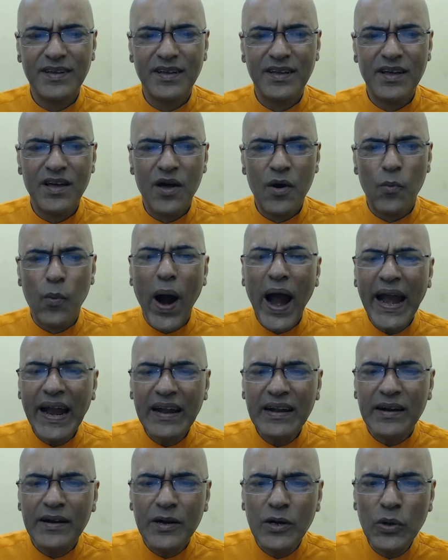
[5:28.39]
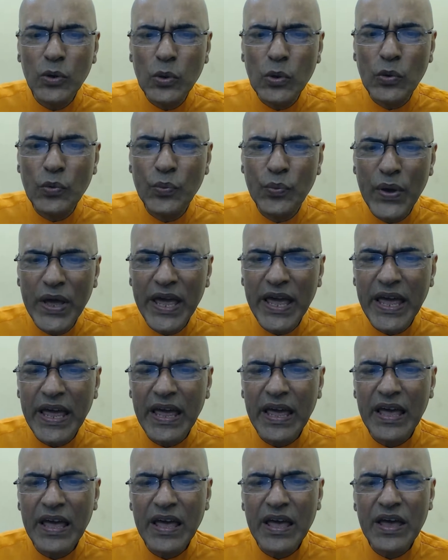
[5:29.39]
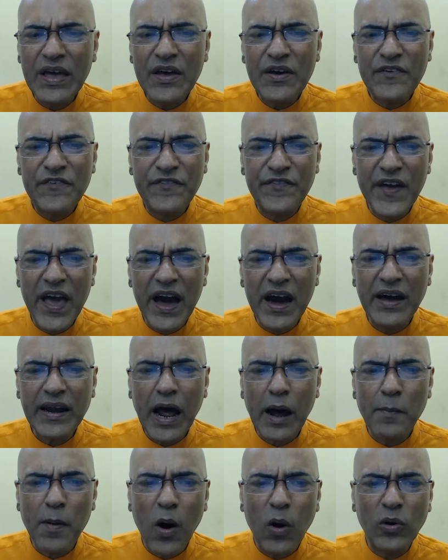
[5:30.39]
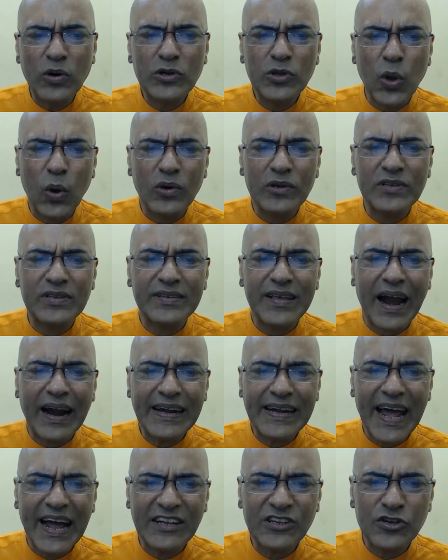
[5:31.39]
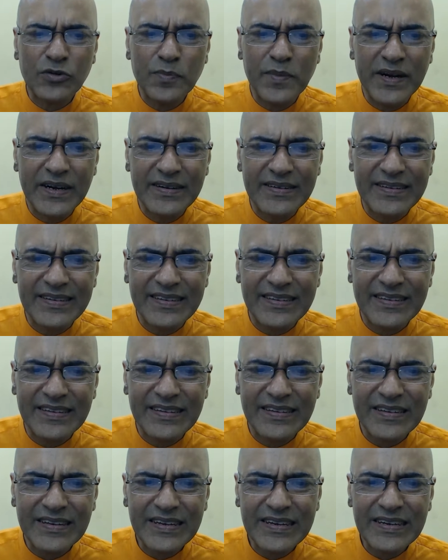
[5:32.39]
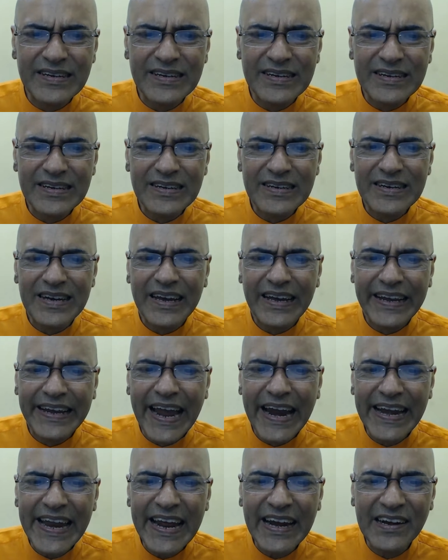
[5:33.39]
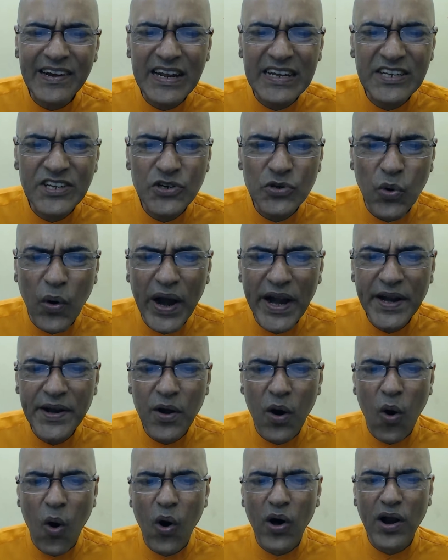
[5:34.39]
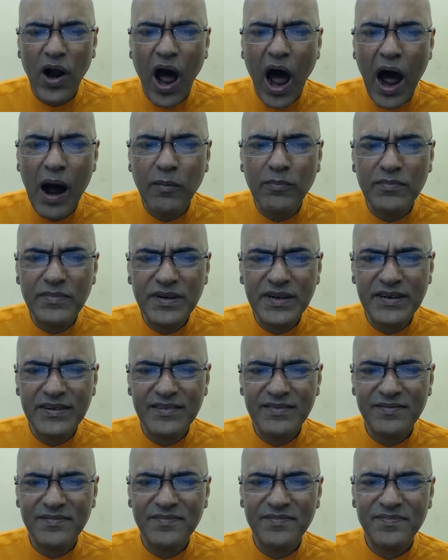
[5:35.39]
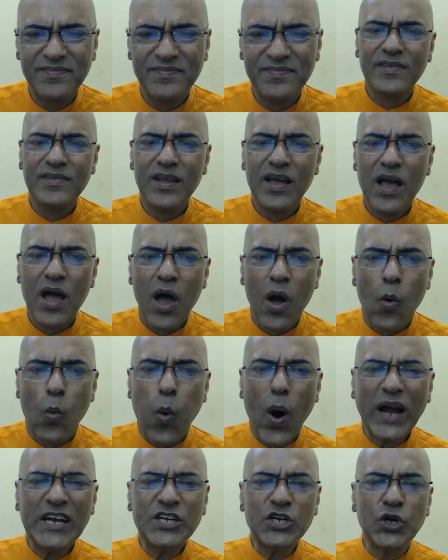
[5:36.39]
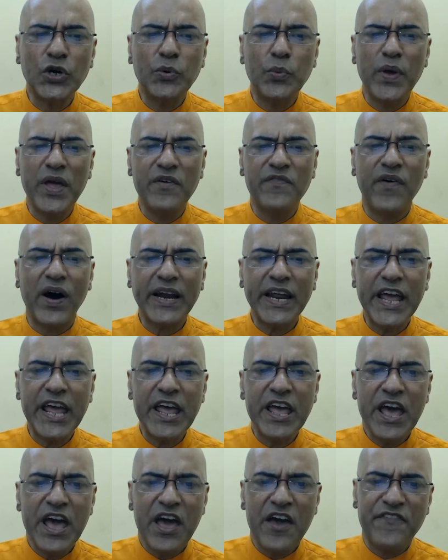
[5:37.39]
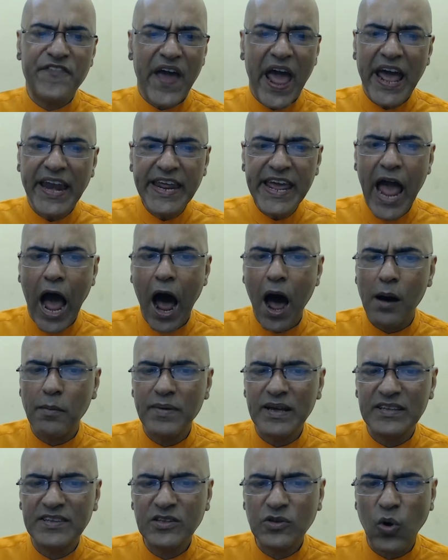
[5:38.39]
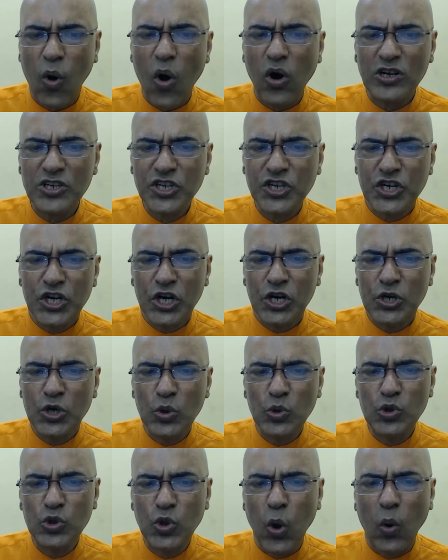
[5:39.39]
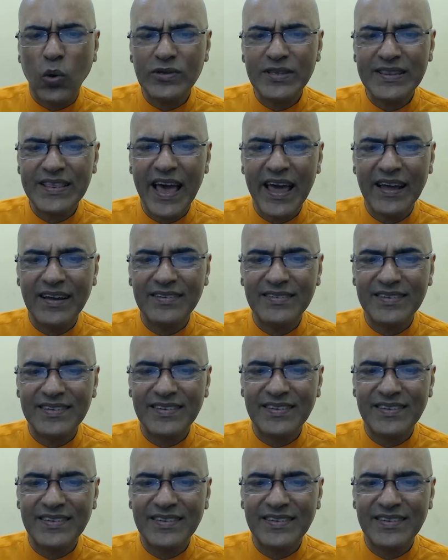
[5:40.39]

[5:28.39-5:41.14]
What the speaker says: Why do we fear about those attachments getting destroyed or harmed? Why should we worry if any harm is caused to those things?